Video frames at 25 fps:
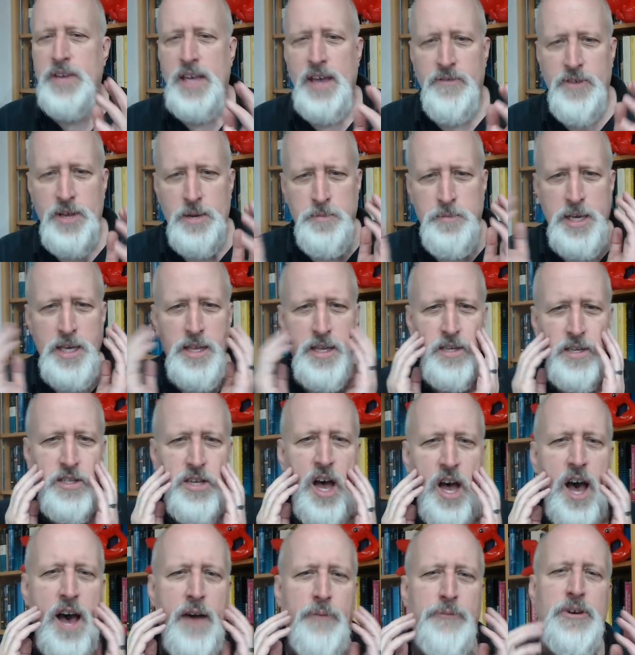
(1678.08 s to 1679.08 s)
given me this
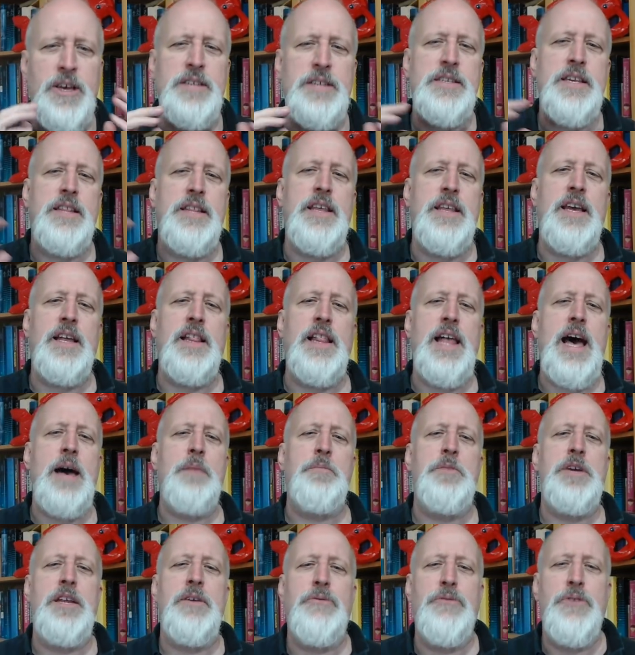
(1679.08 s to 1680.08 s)
office, and they allow
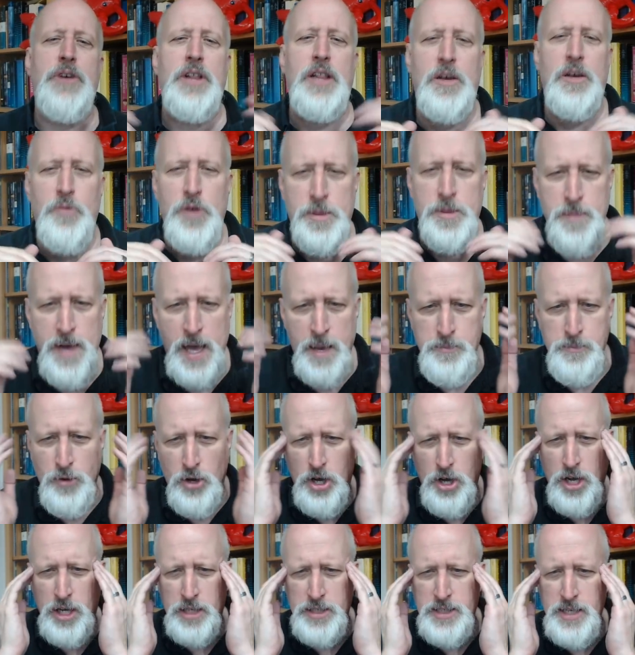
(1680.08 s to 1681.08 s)
me to fill it with my
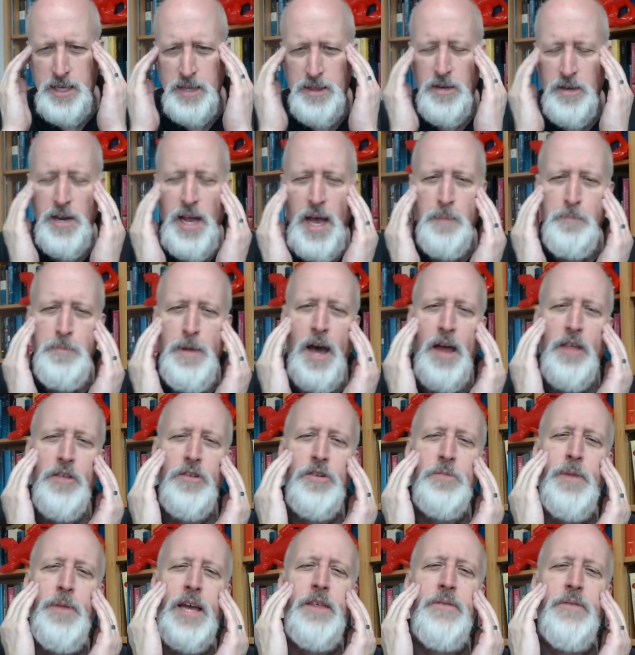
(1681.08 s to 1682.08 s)
books, and they're not
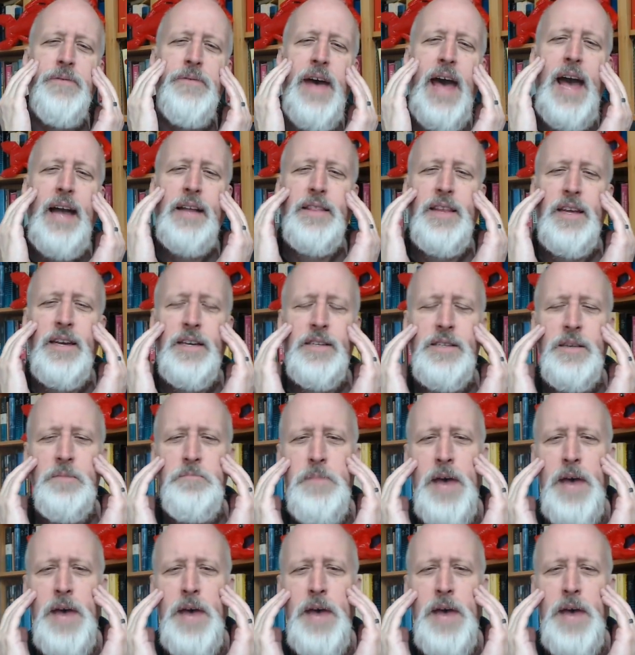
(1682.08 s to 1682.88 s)
bothered by the fact that it's a